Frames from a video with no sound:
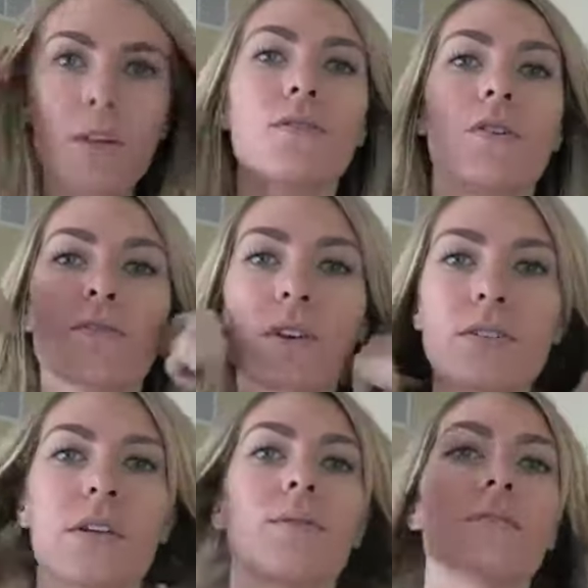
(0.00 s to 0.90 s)
So
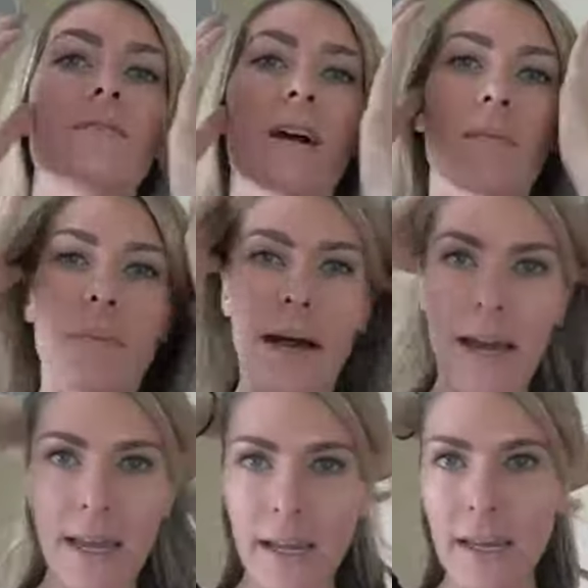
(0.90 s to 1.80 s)
first I would start
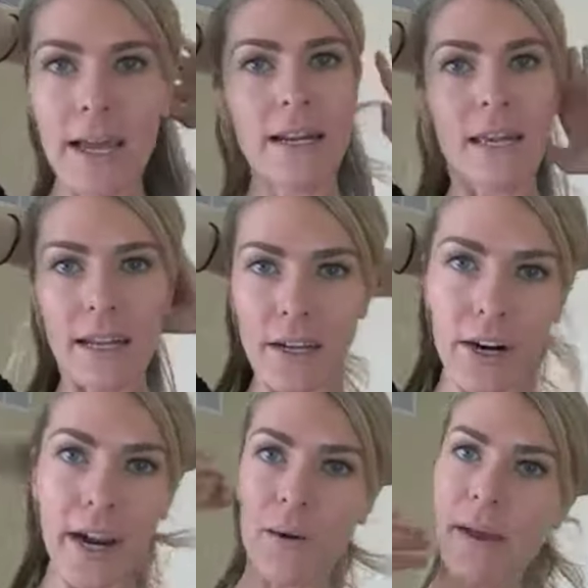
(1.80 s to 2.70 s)
by kind of getting
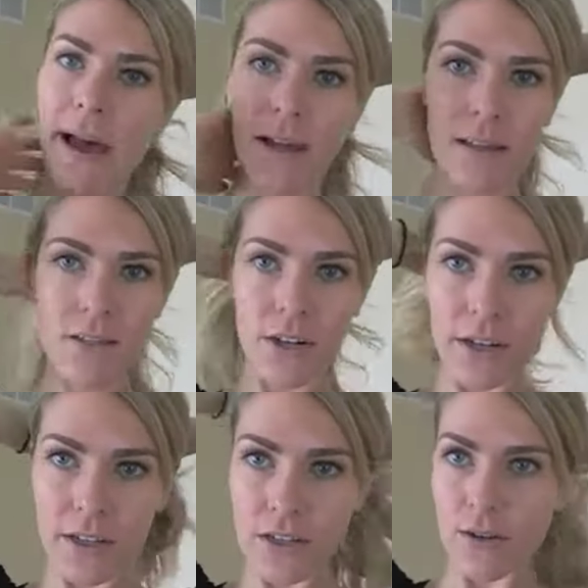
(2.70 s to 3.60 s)
your hair back because you're
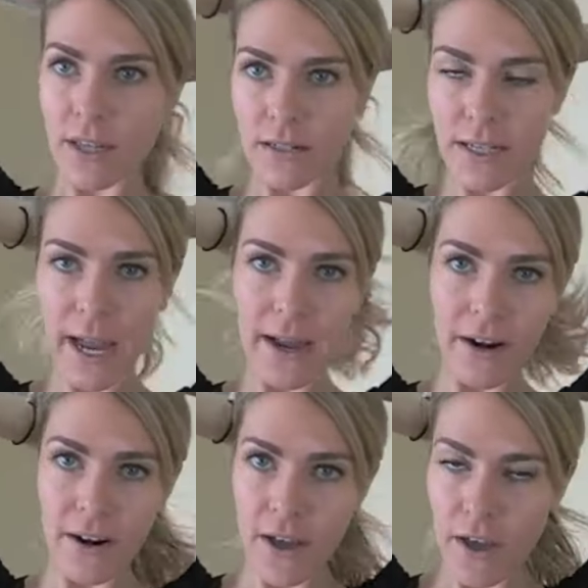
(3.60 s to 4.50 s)
going to do the
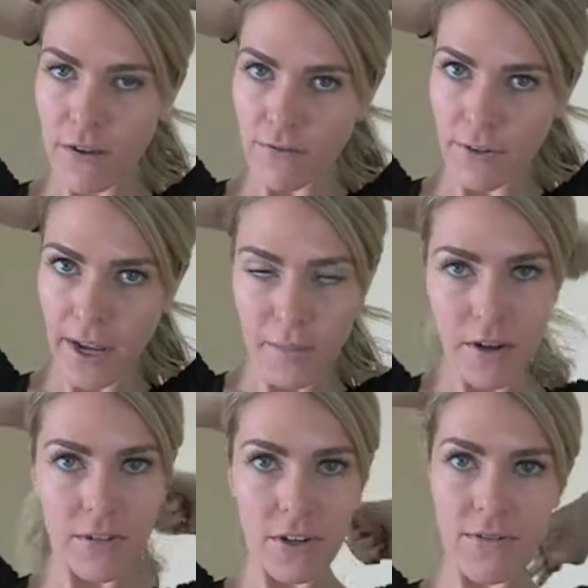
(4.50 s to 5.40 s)
entire frame
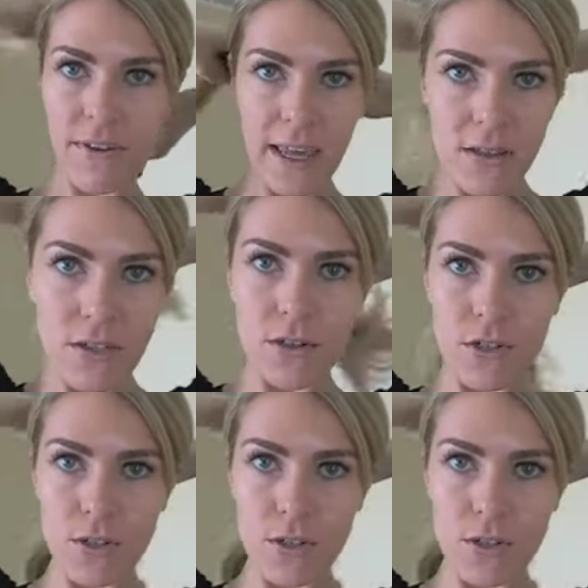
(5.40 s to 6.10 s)
of your face, so you